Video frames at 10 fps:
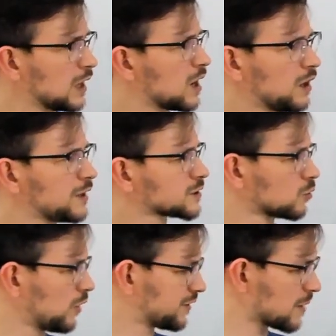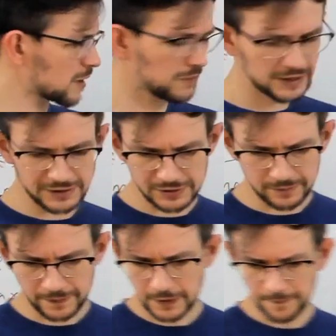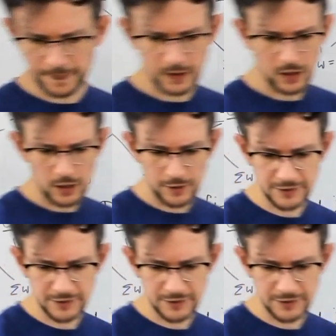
Let's calculate time complexity. Yeah, the